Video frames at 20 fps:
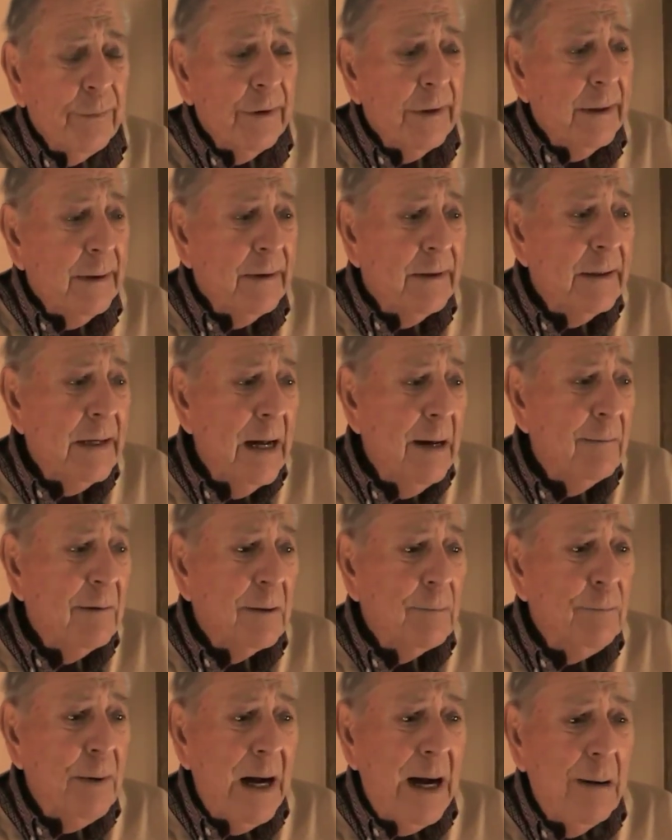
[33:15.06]

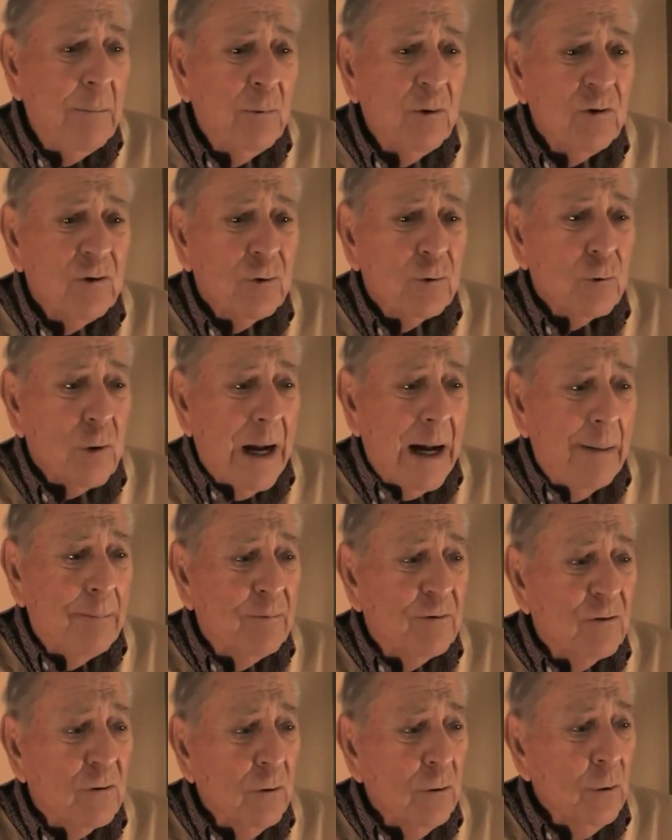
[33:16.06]
atomic bomb was dropped,
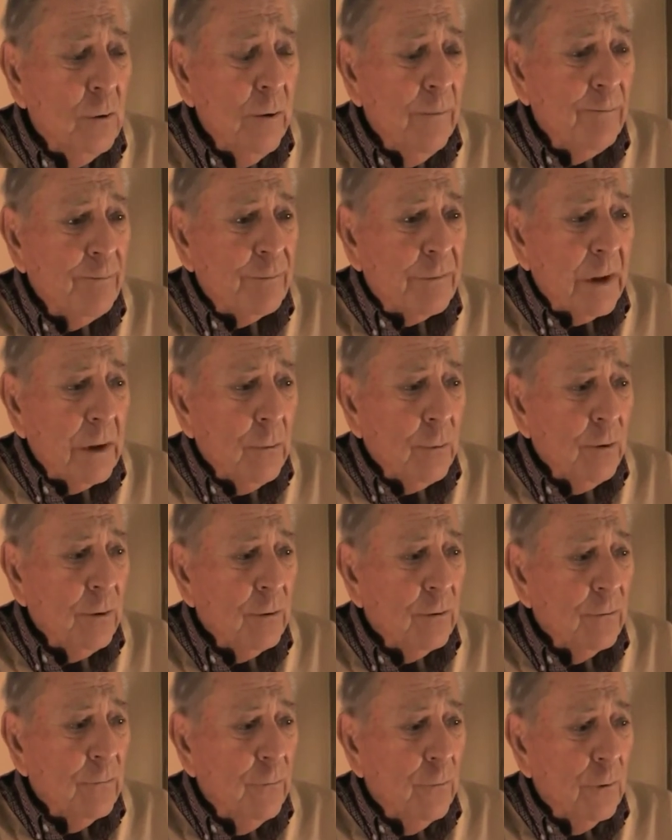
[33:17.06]
so we
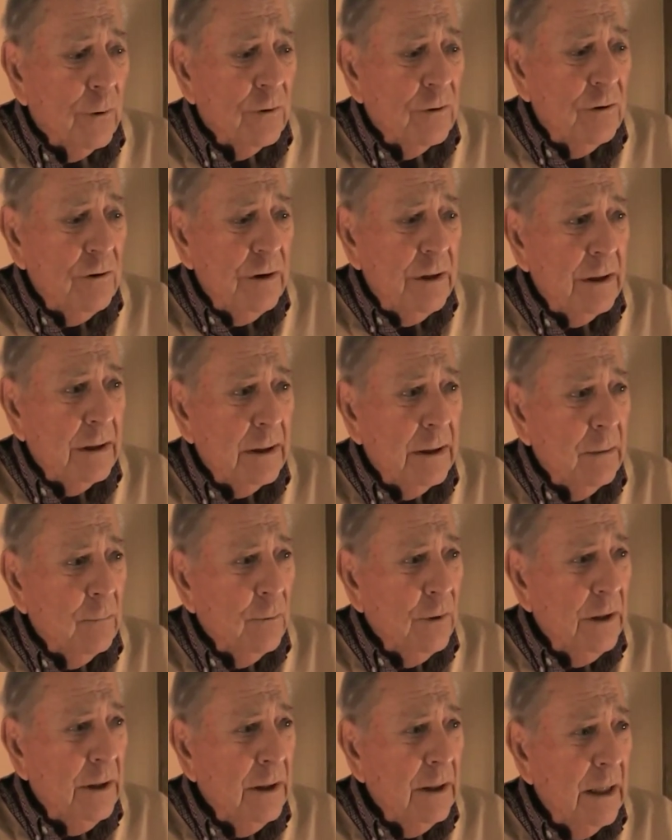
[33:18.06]
were fortunate that
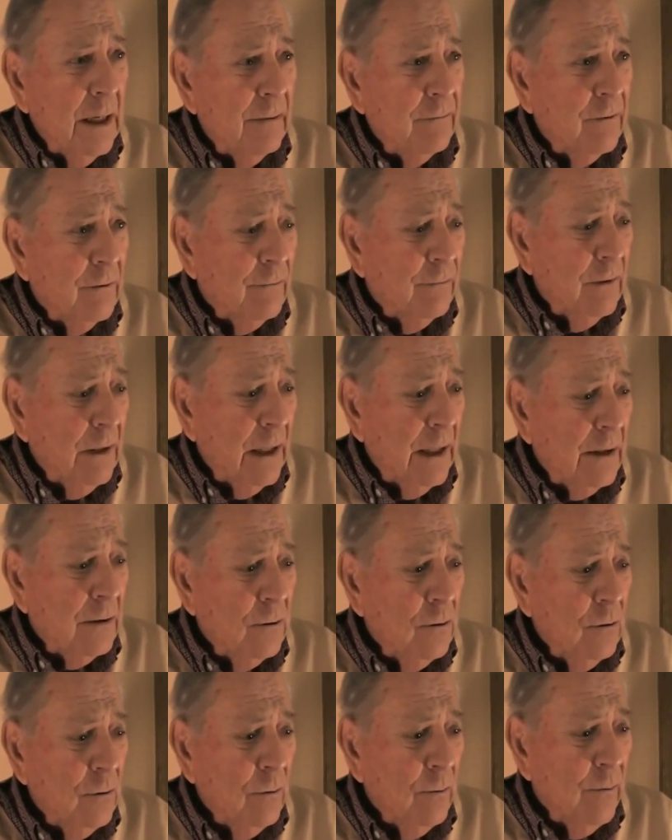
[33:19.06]
we didn't have to
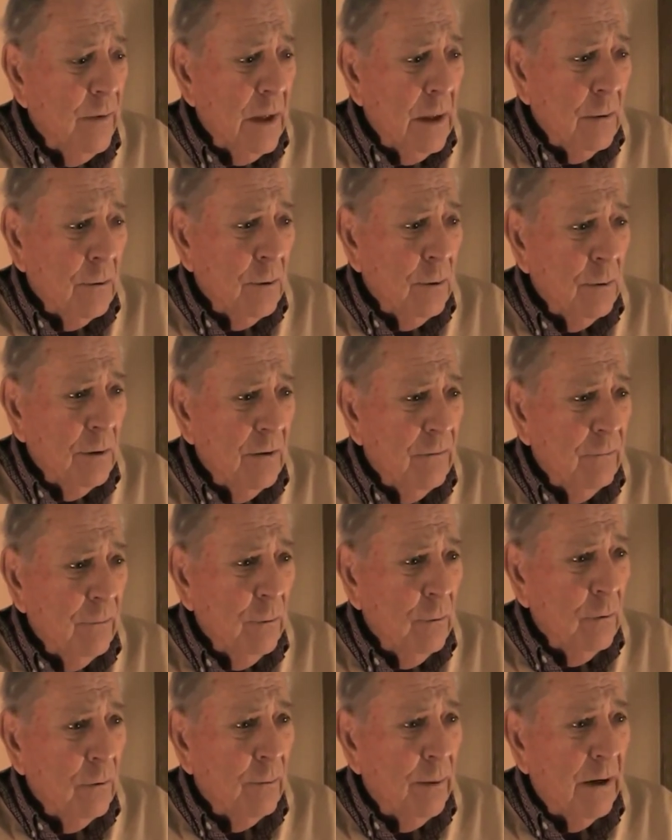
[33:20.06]
we only
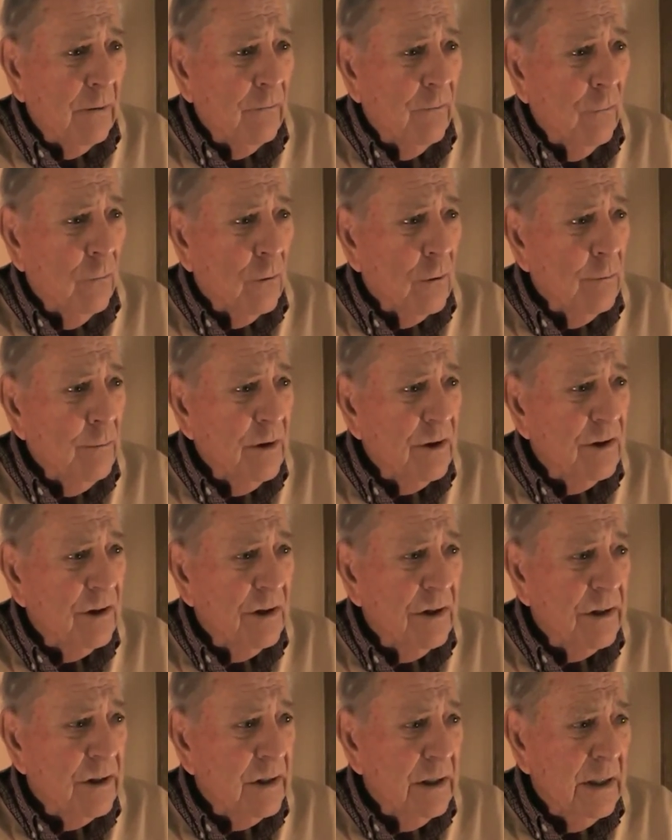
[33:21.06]
flew about 4
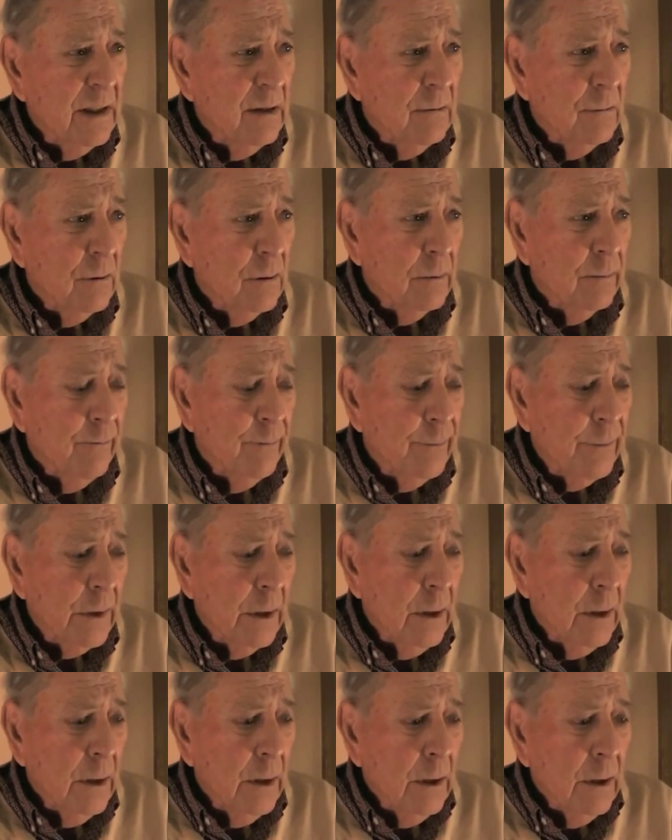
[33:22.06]
missions, and they were
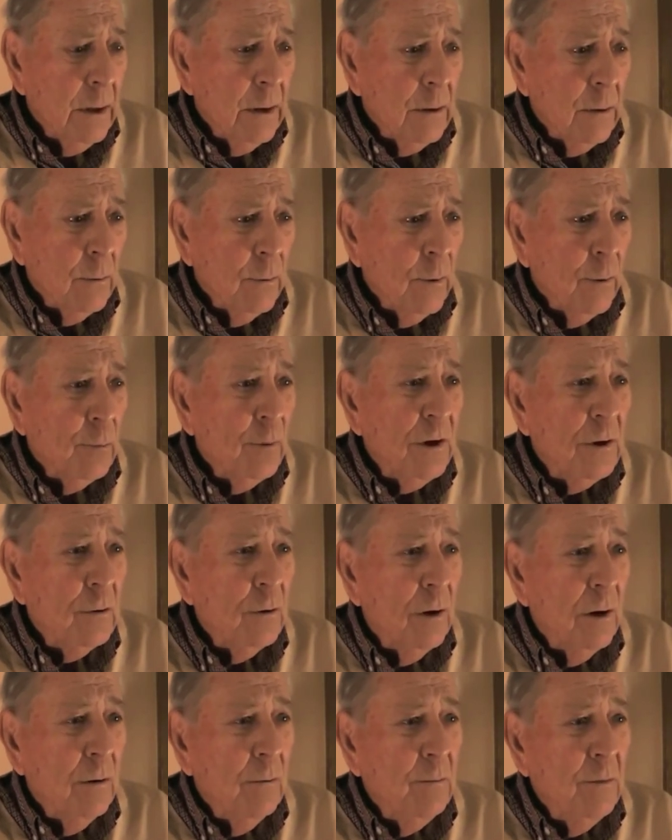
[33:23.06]
what we
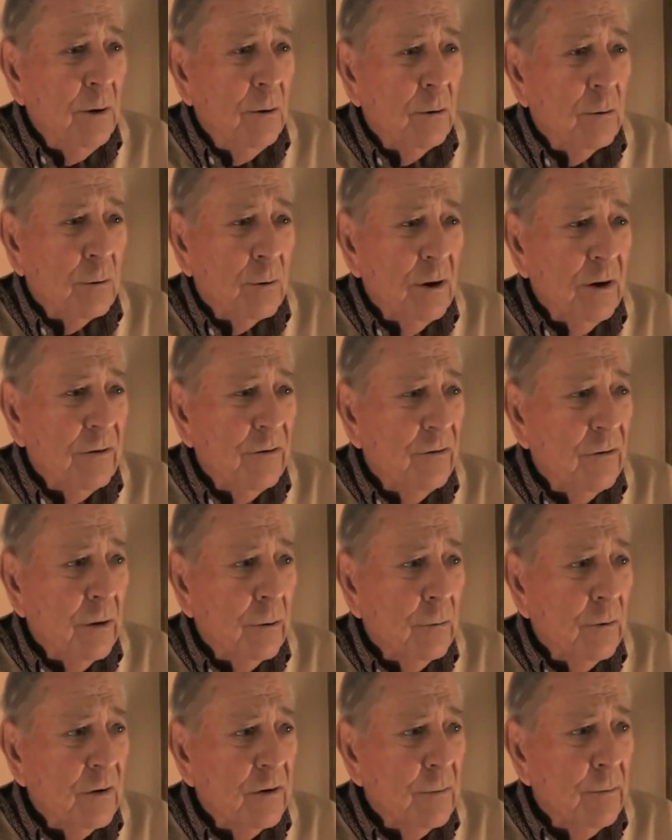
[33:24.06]
call milk runs. There
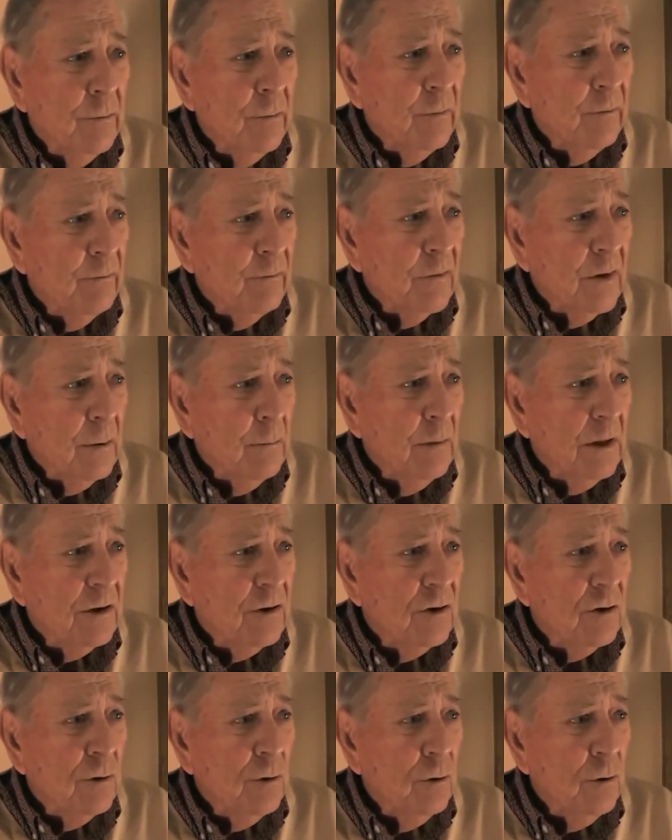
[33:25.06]
wasn't
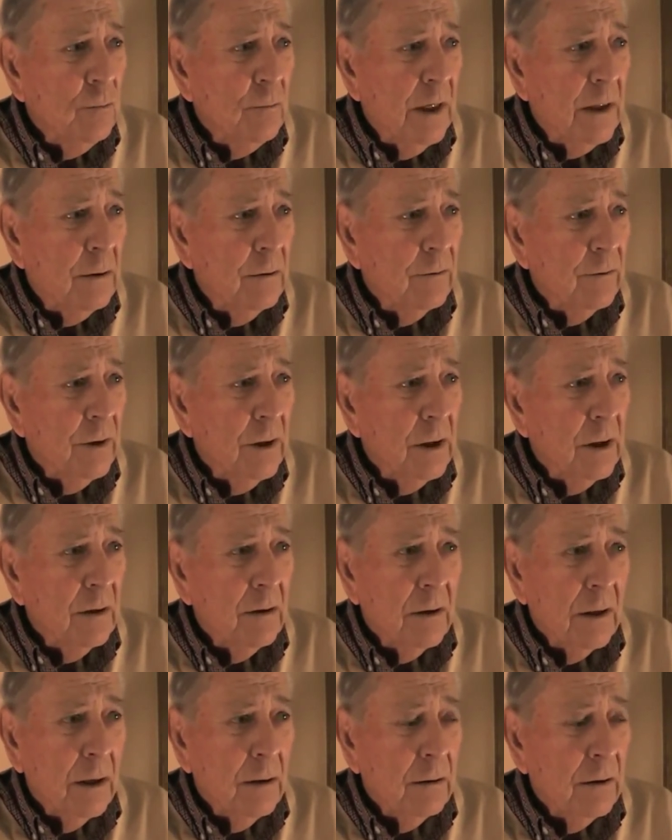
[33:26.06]
much to them. I don't
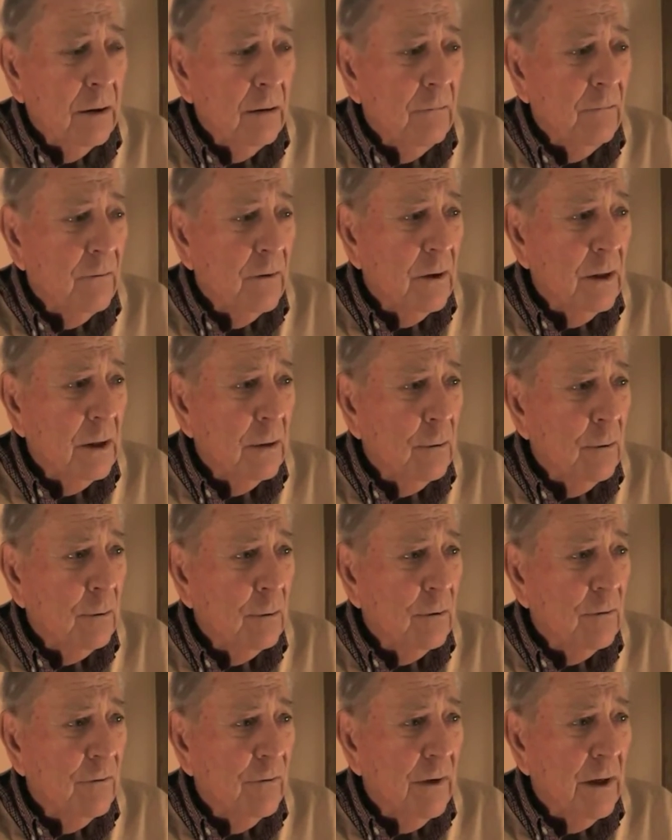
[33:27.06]
even think we
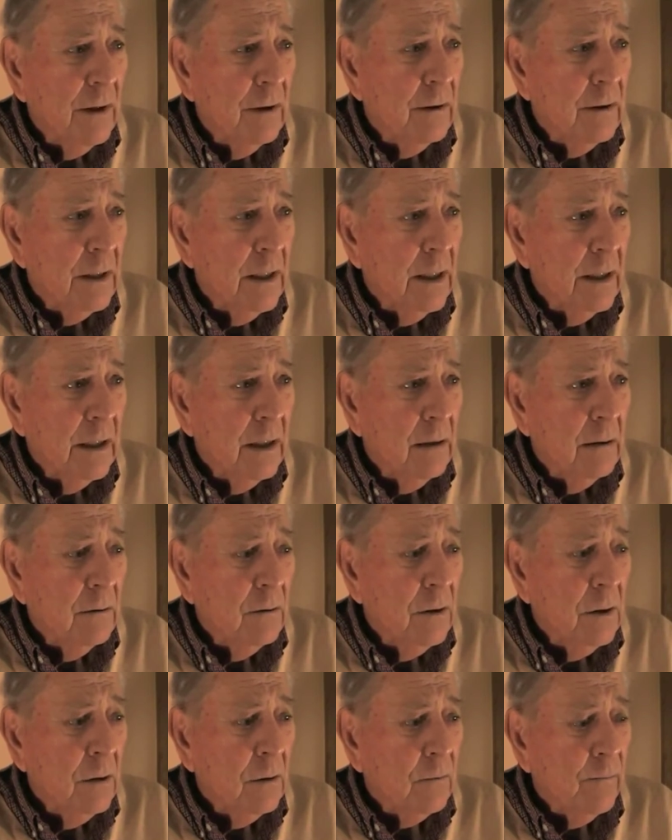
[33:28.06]
were fired on, I
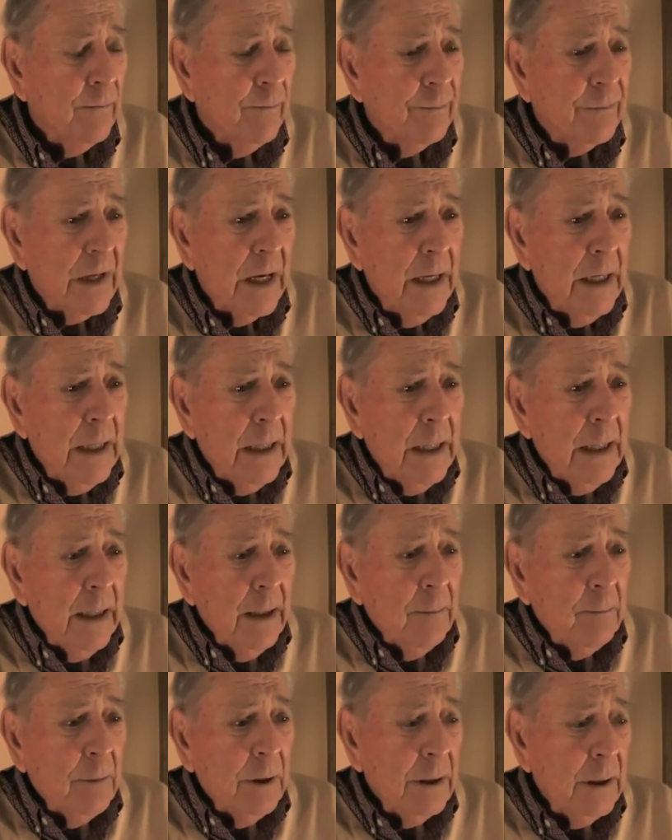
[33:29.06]
don't know.
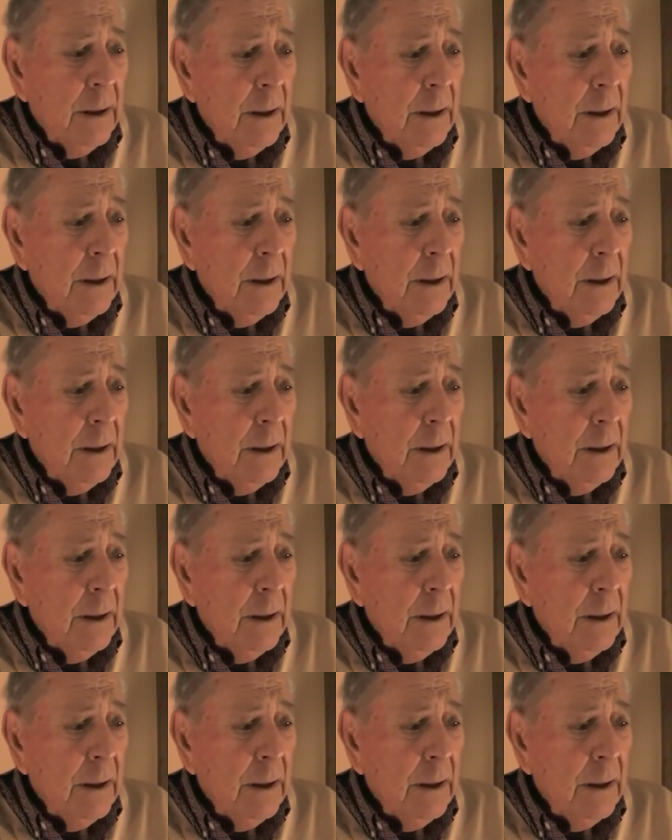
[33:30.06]
But